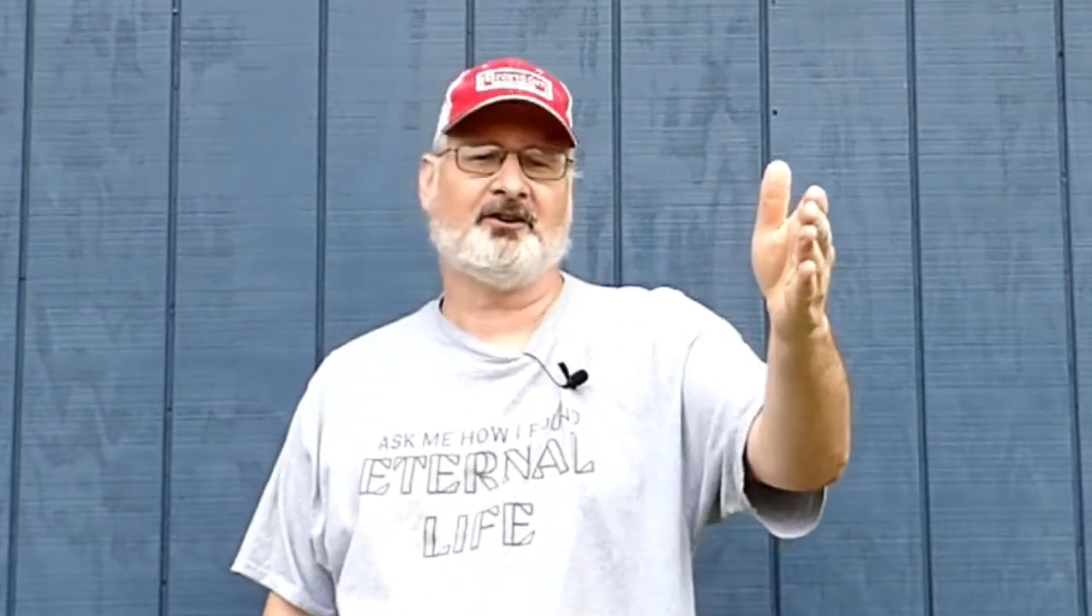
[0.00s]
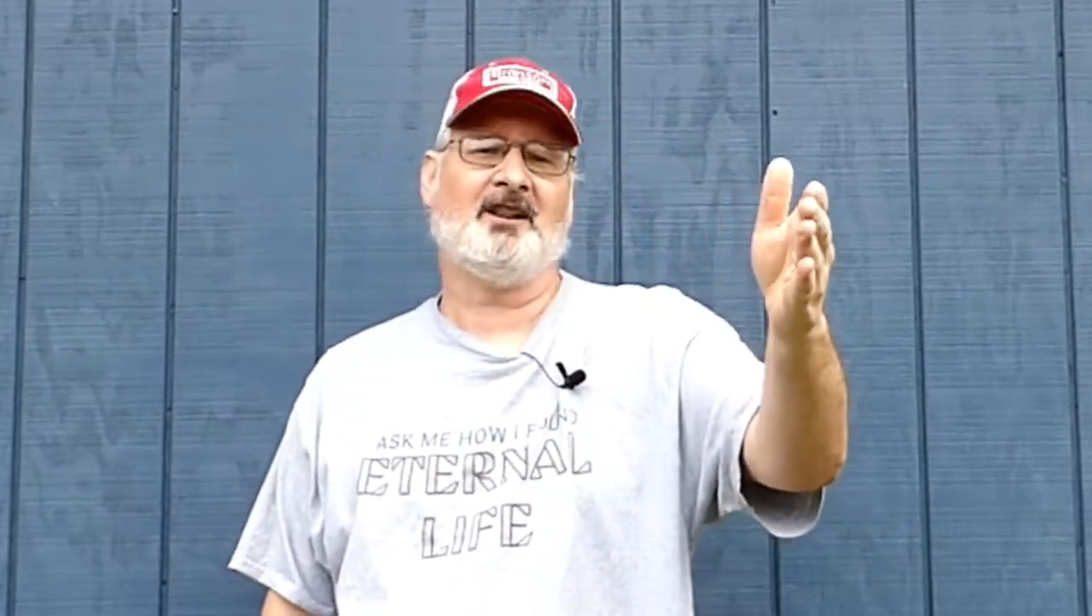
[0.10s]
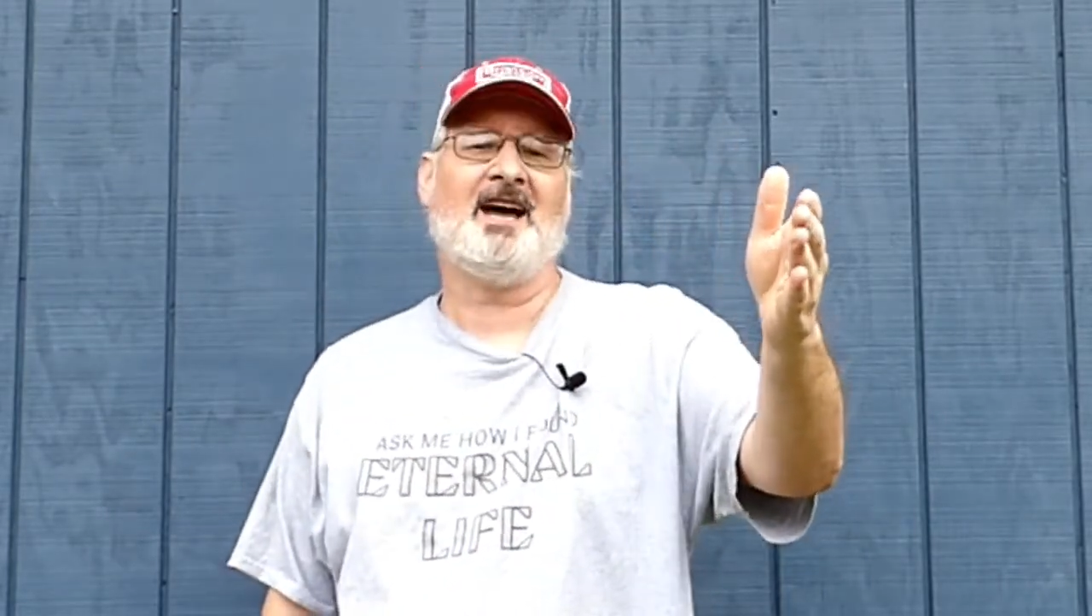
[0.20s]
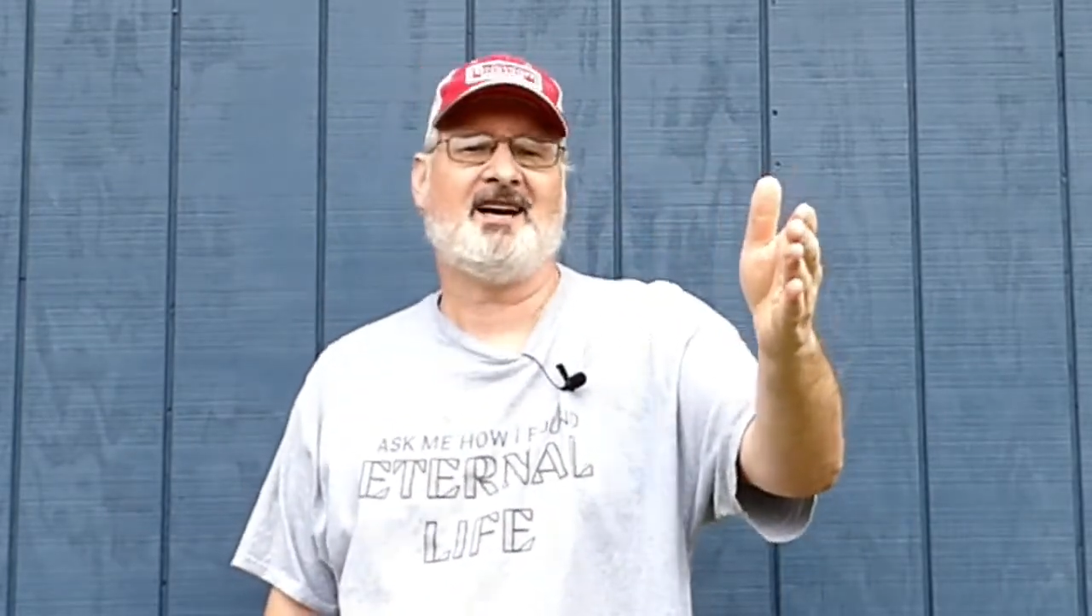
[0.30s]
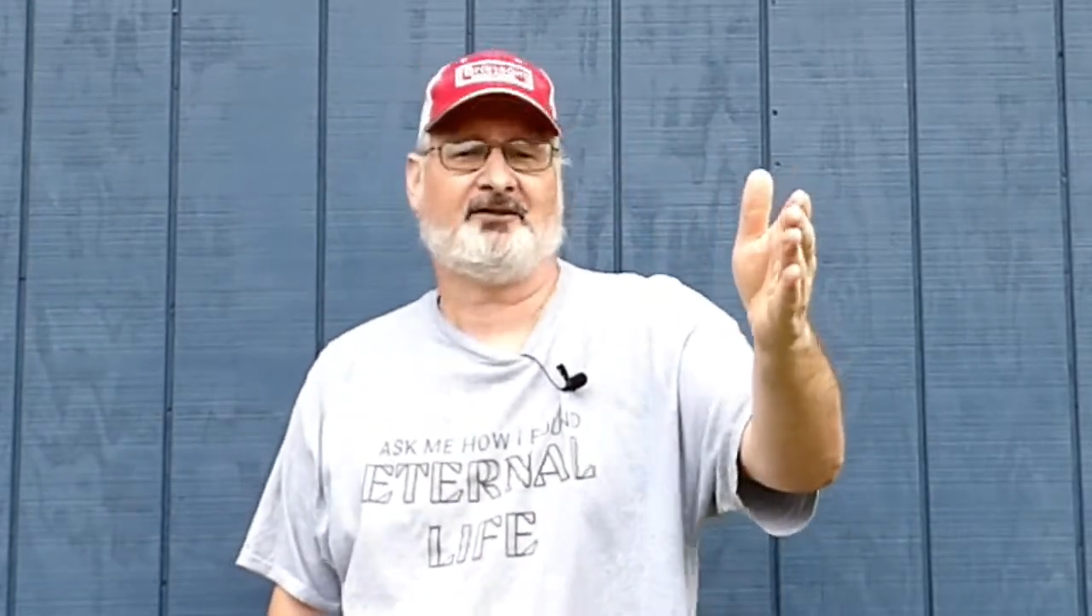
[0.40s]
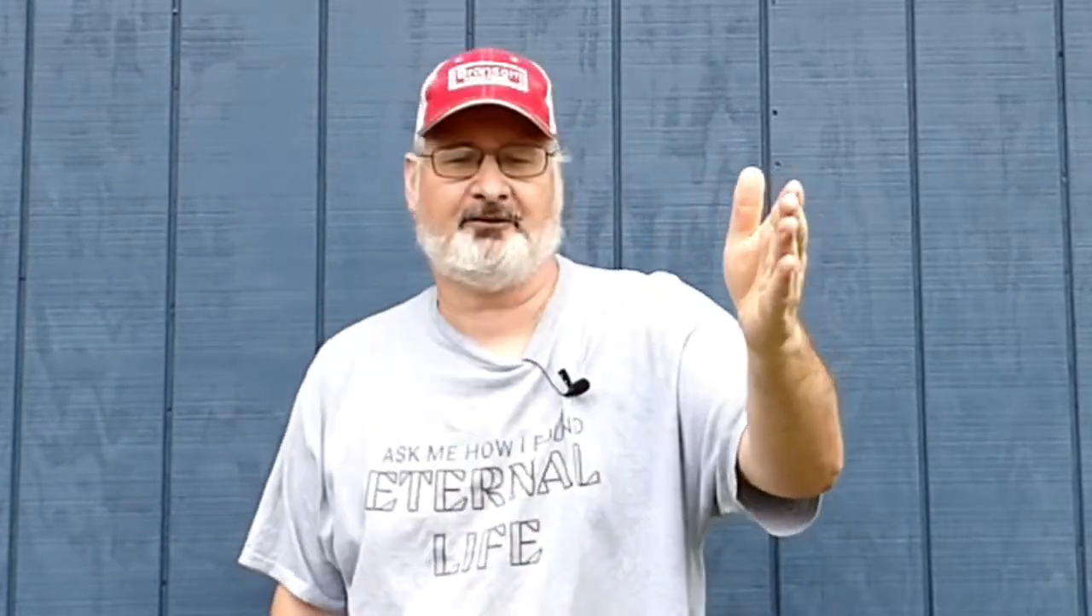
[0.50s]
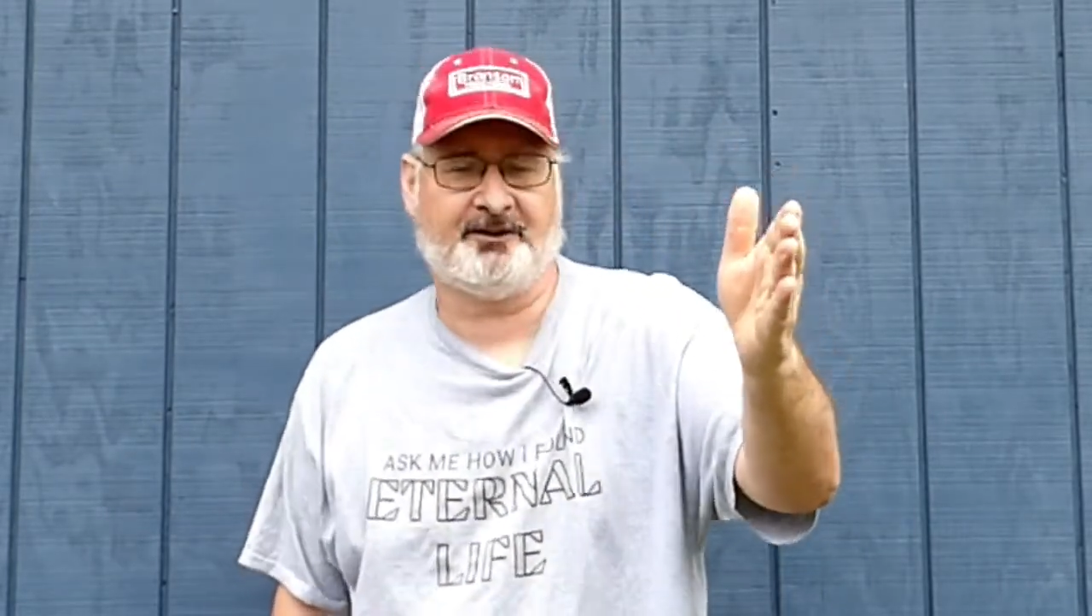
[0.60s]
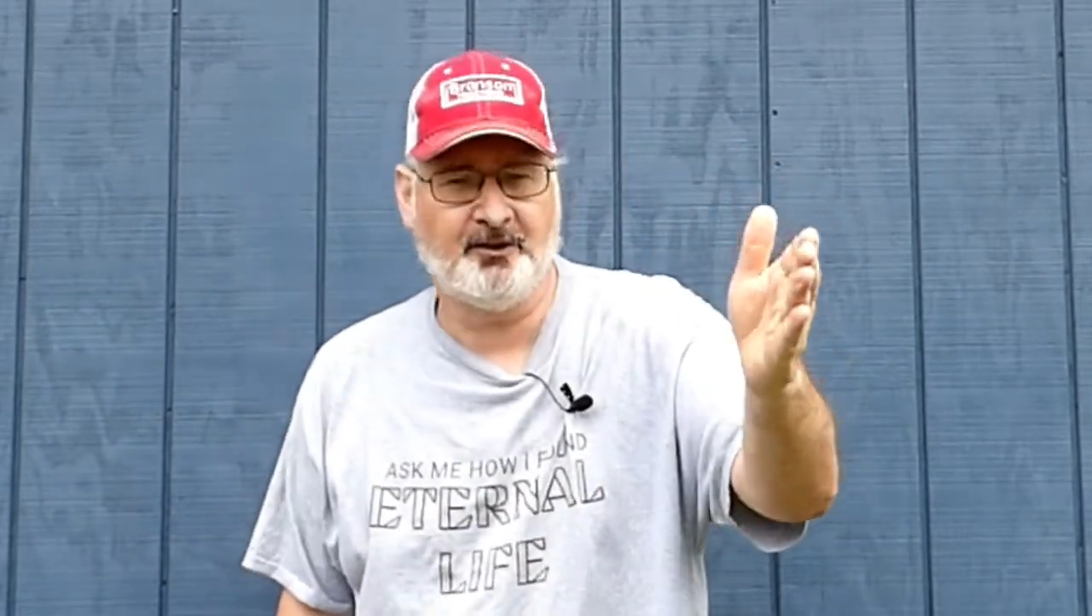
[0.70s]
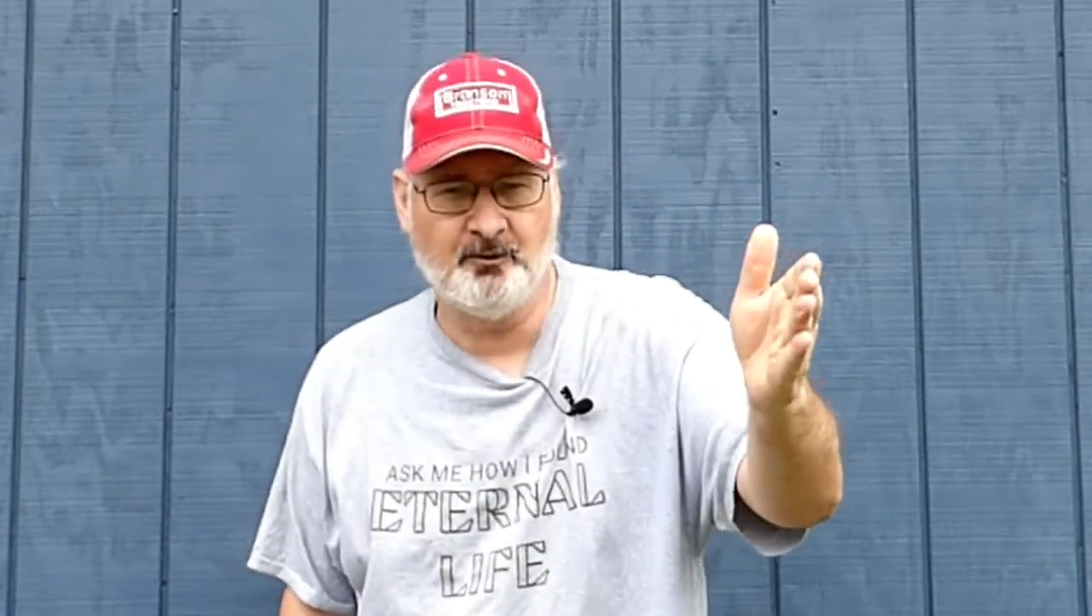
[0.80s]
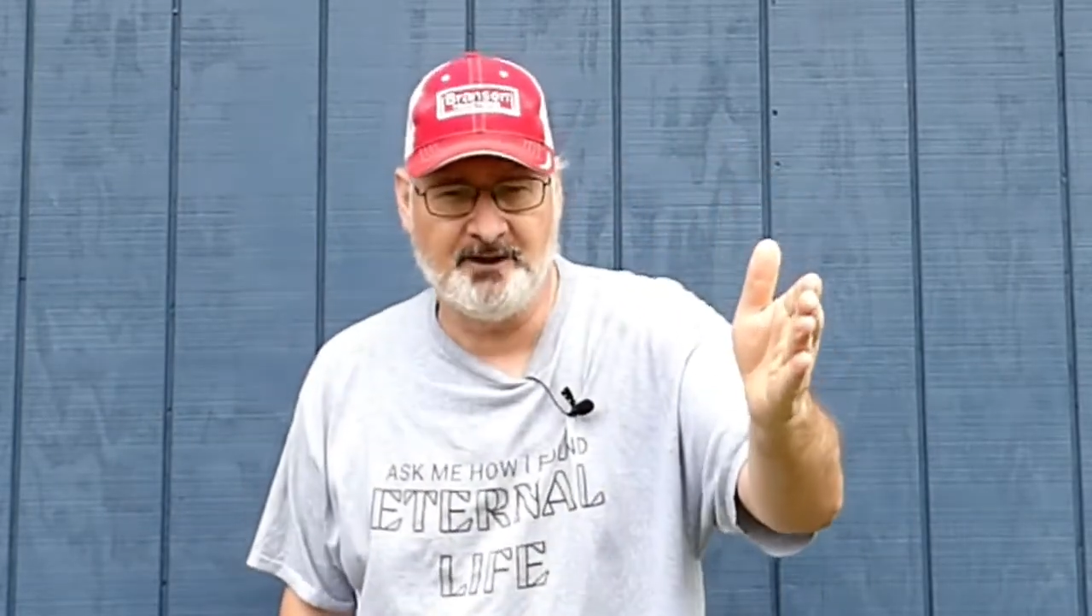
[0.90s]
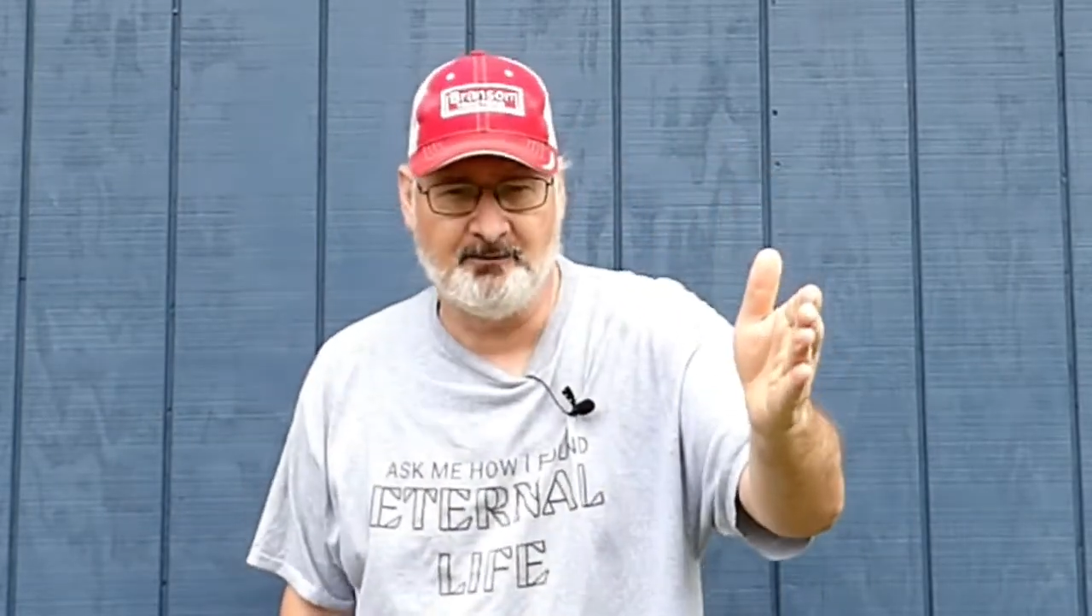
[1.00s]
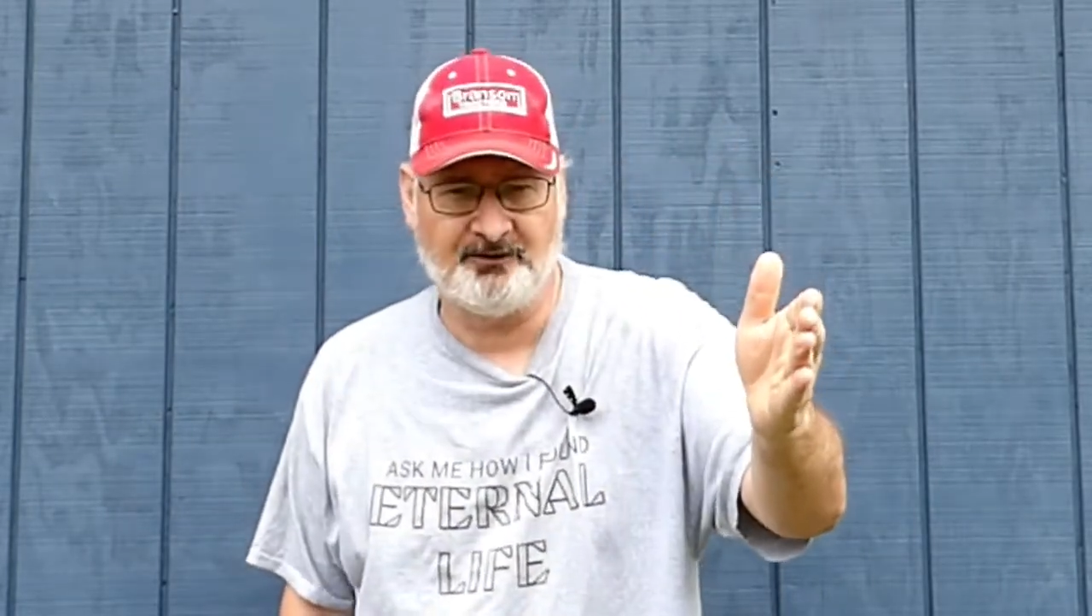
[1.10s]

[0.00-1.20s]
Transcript: to last for two